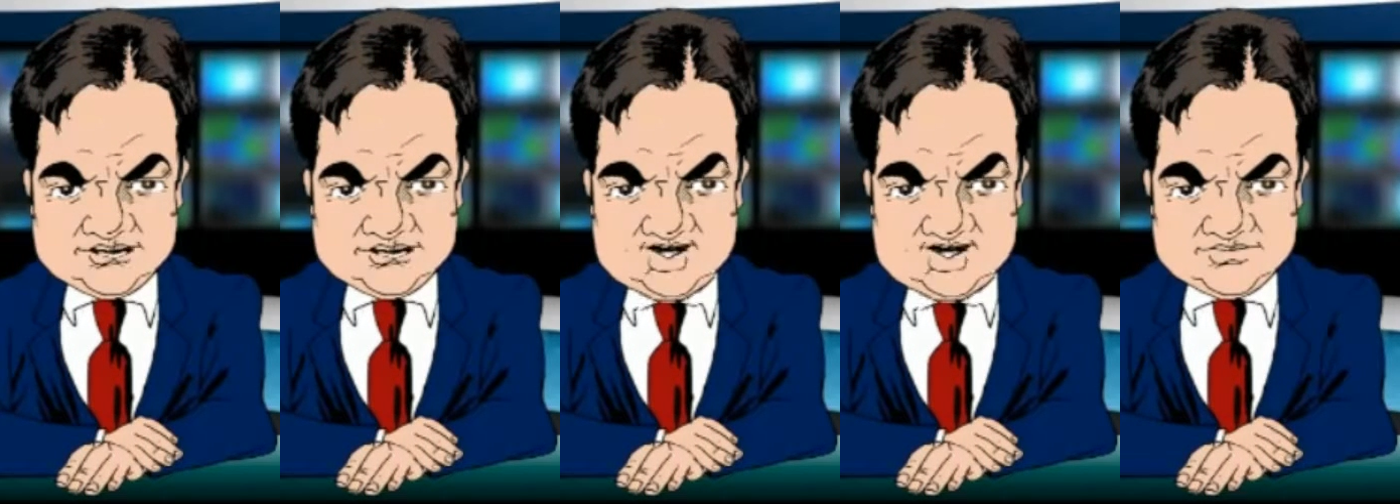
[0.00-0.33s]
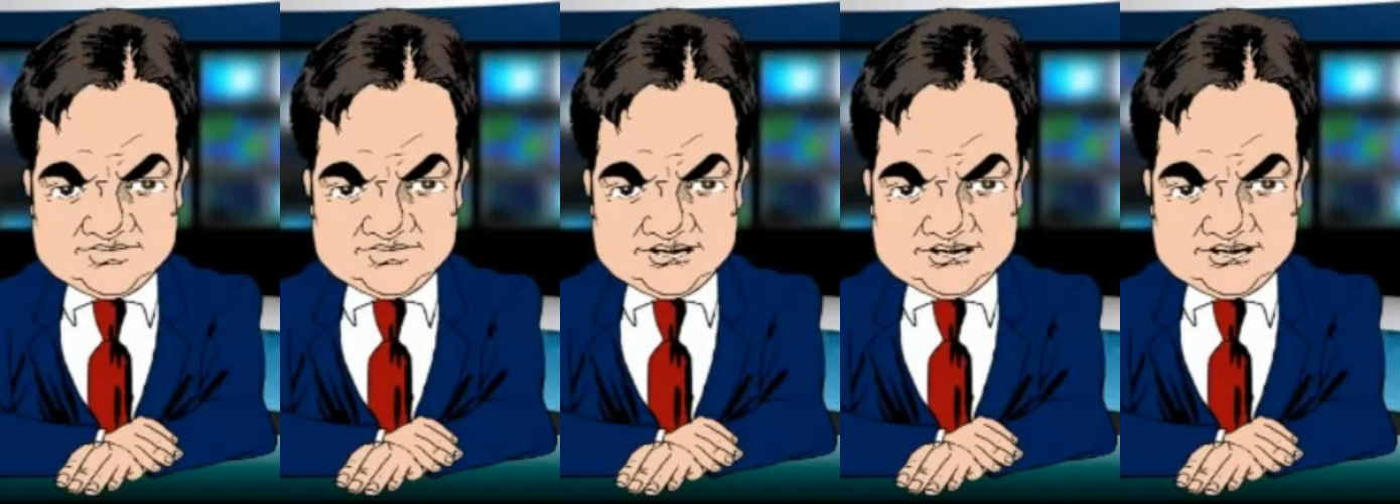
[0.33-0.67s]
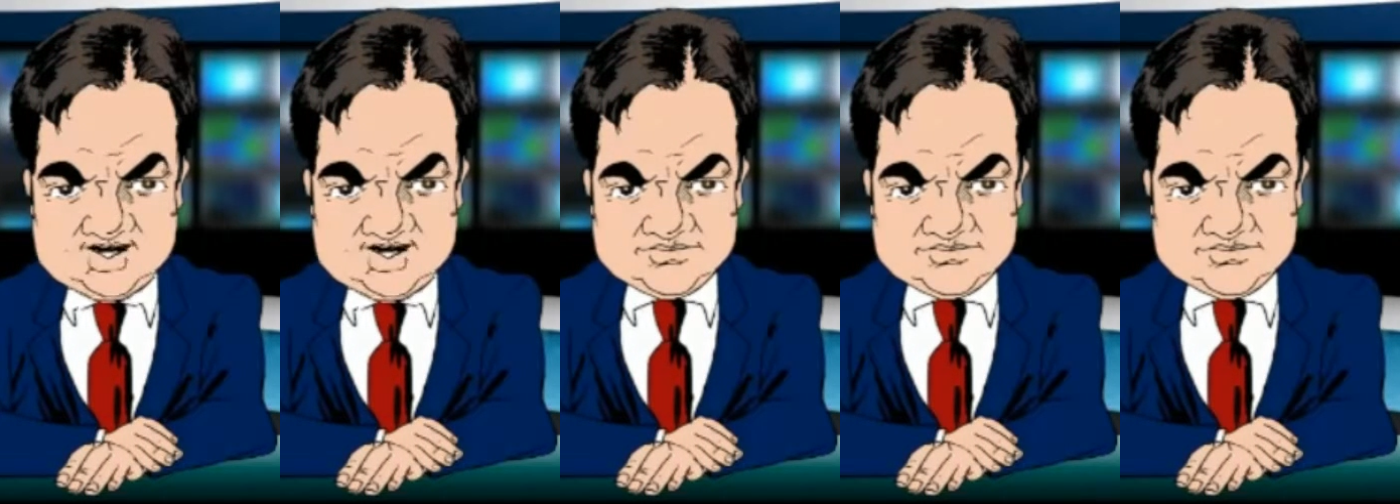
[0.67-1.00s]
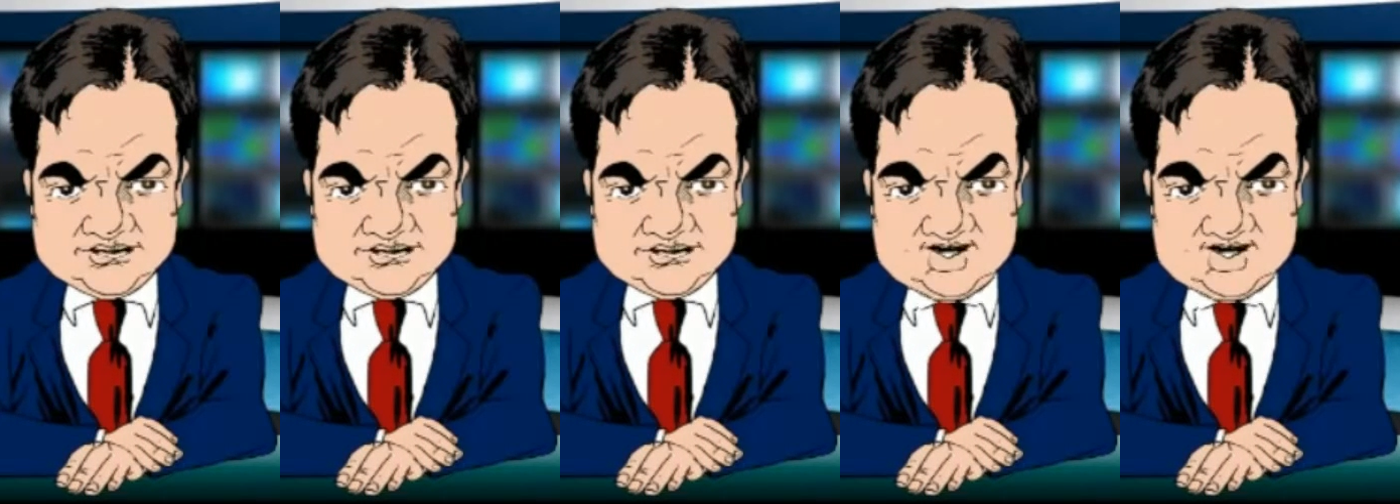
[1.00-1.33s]
Uh,
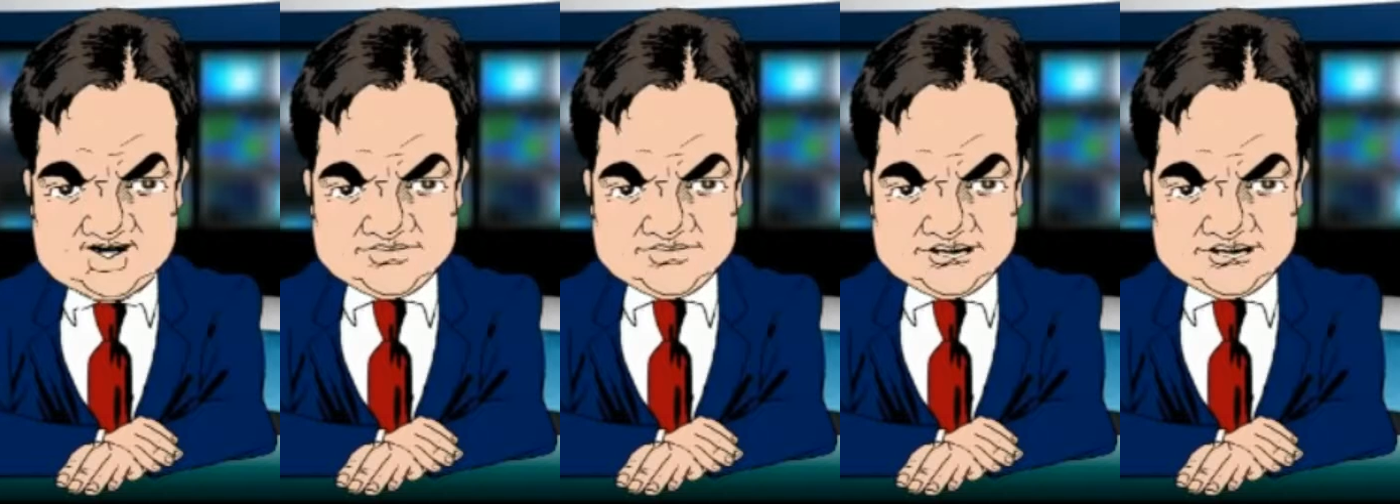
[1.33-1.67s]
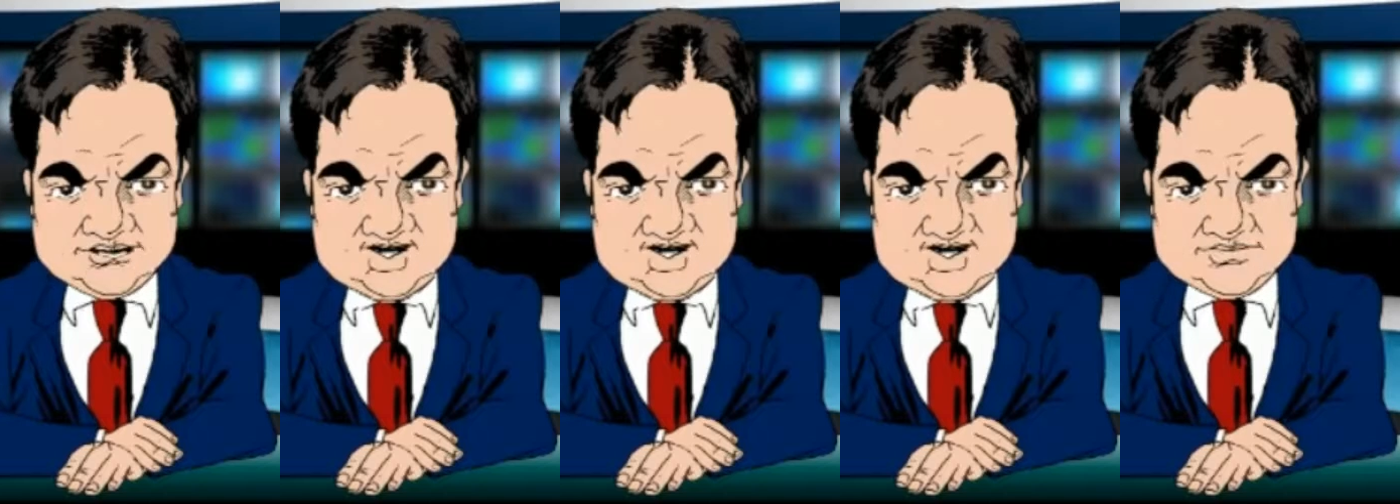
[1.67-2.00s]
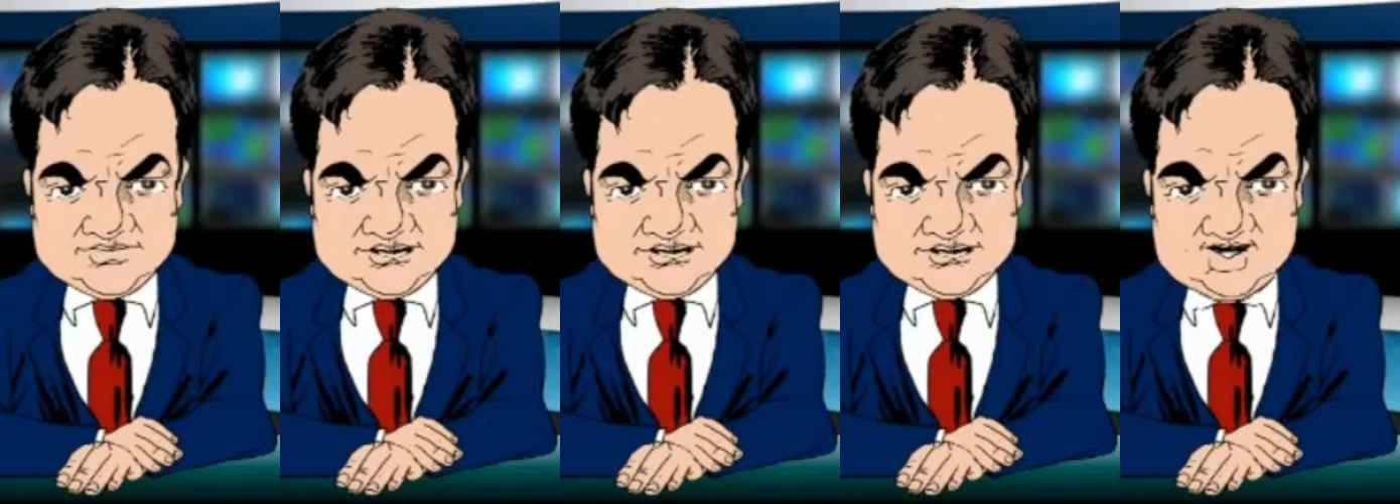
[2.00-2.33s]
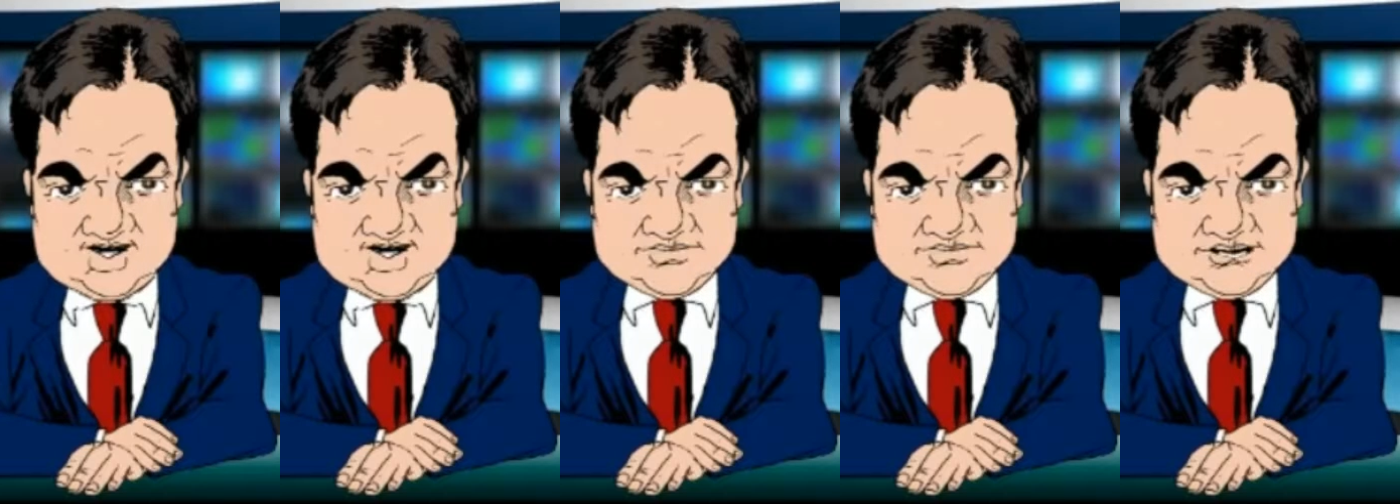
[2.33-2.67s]
well, there's the problem
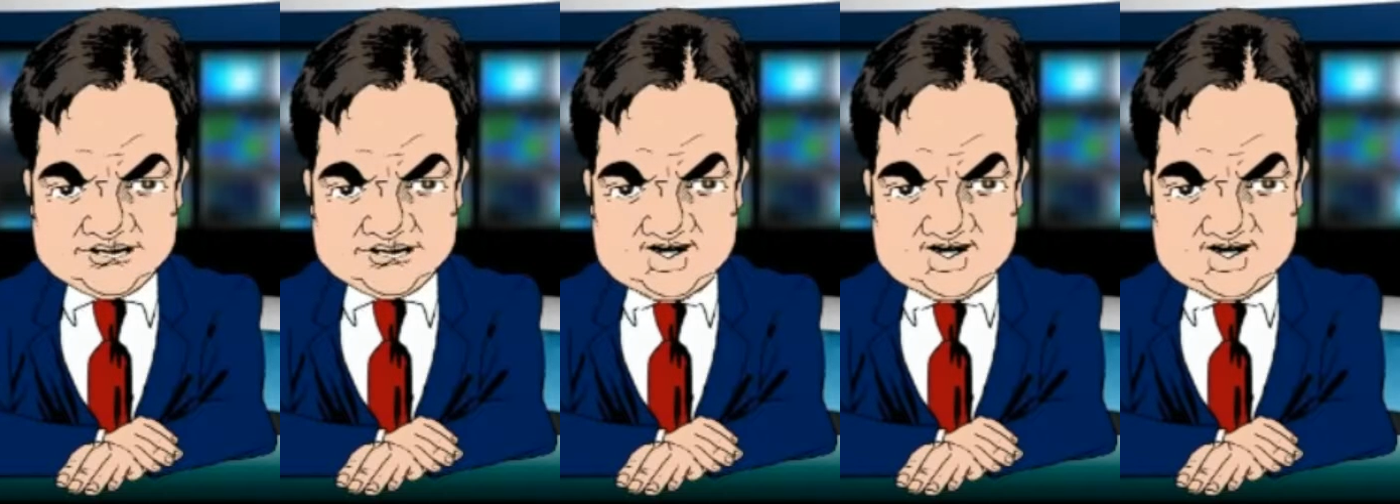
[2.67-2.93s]
of course,